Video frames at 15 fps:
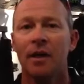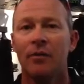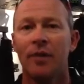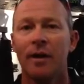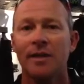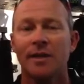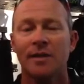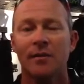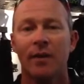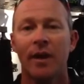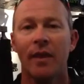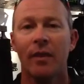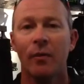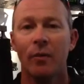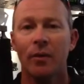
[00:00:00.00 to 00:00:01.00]
races
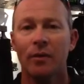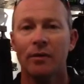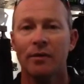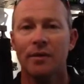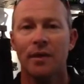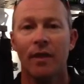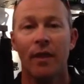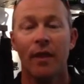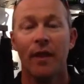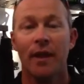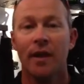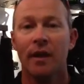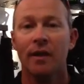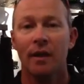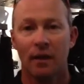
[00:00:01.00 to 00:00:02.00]
around the world, so that they
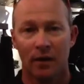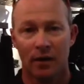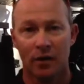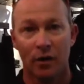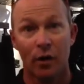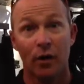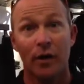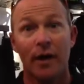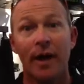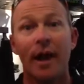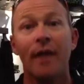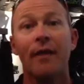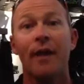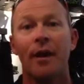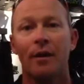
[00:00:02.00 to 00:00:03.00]
can
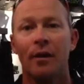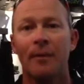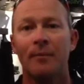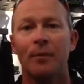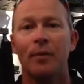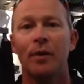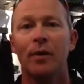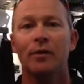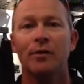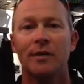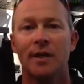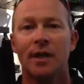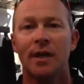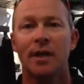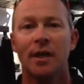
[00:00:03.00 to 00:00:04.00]
gather up all those
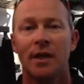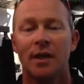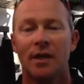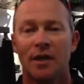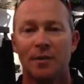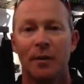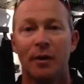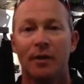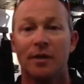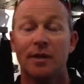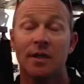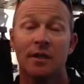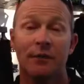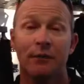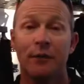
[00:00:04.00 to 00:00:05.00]
spots,
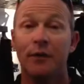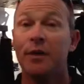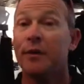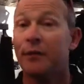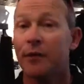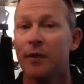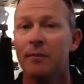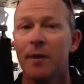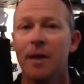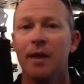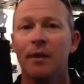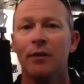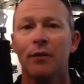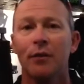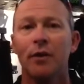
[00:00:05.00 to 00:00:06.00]
50 for the men
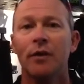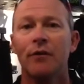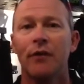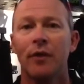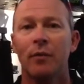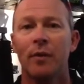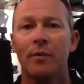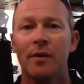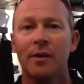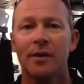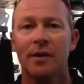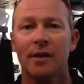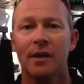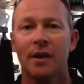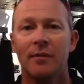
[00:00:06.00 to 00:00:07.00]
and 30 for the
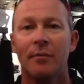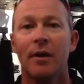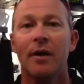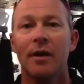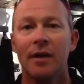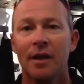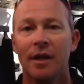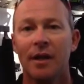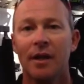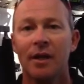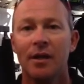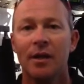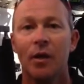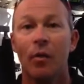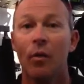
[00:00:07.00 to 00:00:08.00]
women by
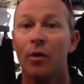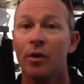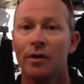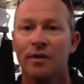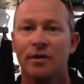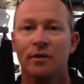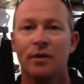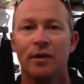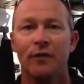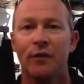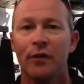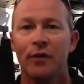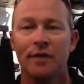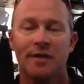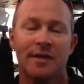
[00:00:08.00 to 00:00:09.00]
August
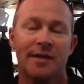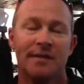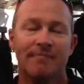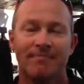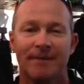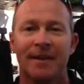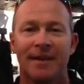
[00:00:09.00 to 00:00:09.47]
31st. And